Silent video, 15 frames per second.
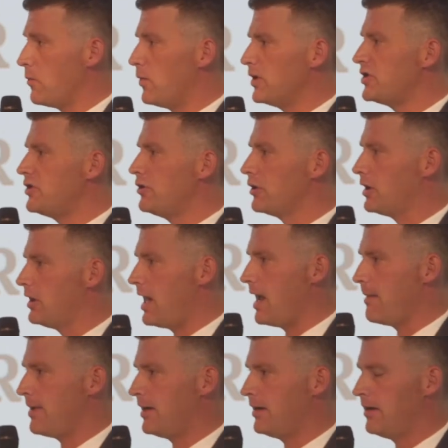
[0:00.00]
What's your
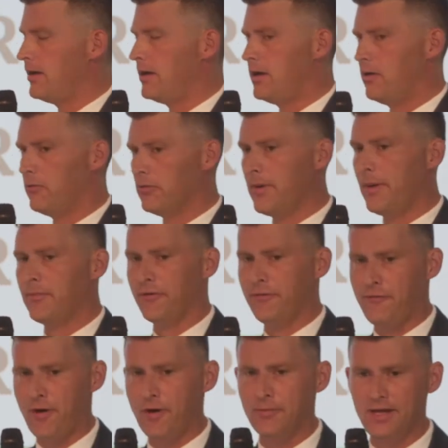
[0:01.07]
climate? Remember,
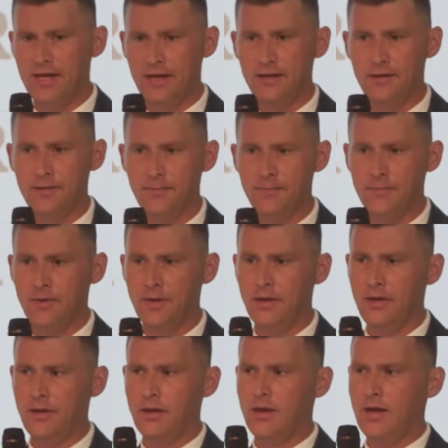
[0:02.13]
farm kid.
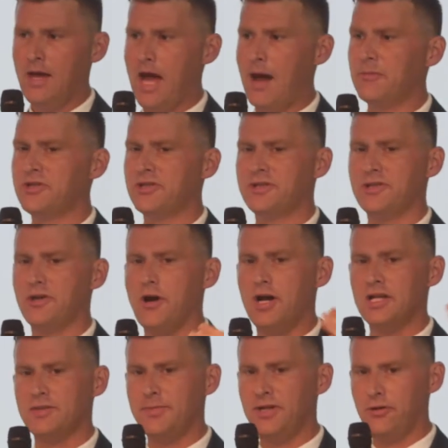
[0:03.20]
How much does it
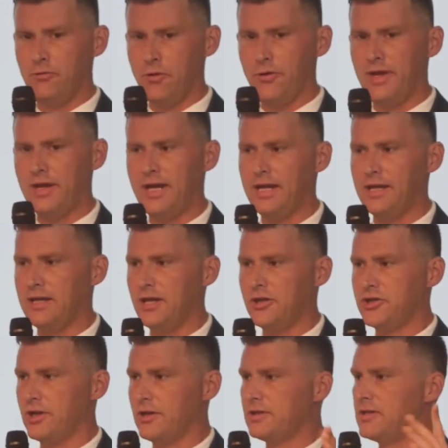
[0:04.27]
cost me to grow that
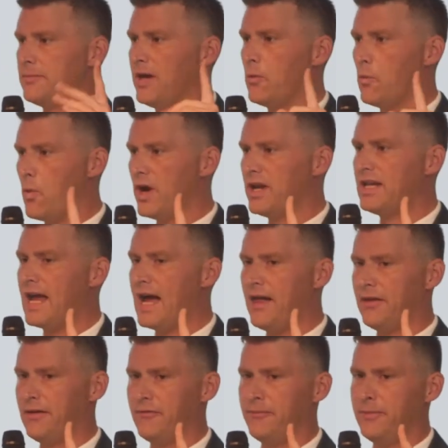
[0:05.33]
echinacea, to make 1
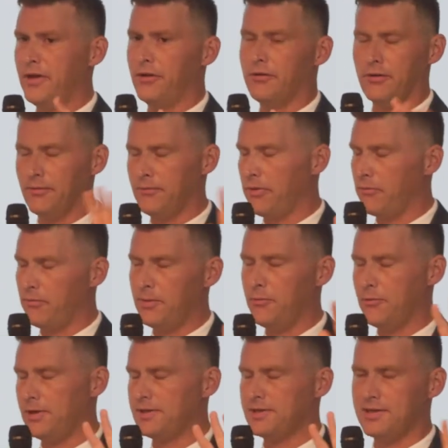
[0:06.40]
gallon of milk, or
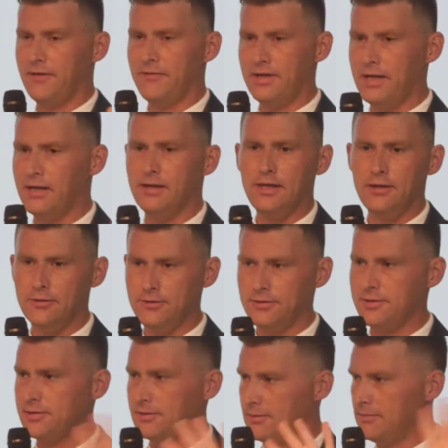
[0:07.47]
3.78
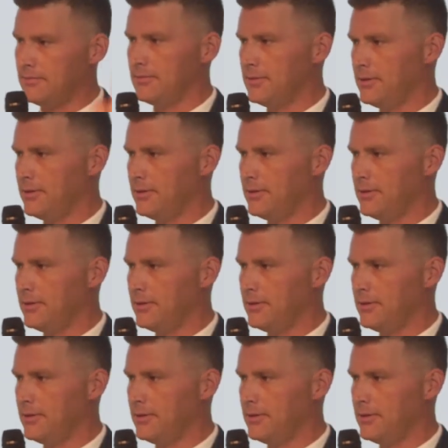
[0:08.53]
liters?